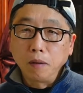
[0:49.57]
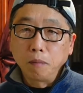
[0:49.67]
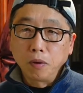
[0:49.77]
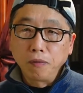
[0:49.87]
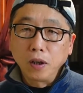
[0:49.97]

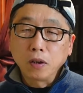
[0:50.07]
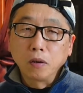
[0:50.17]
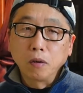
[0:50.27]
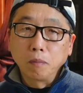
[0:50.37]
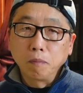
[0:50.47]

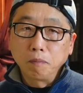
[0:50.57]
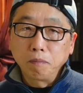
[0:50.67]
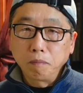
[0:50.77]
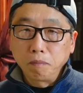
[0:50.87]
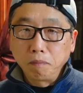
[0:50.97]
professional
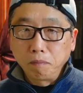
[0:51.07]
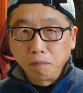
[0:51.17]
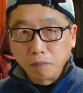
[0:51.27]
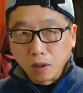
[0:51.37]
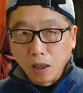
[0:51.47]

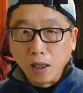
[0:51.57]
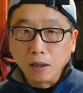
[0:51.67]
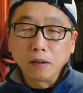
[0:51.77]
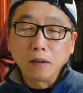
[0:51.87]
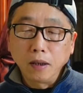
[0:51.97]

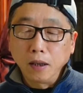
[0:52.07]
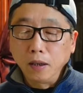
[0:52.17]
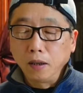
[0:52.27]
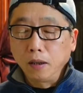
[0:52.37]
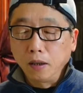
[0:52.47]
guys,
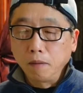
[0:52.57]
and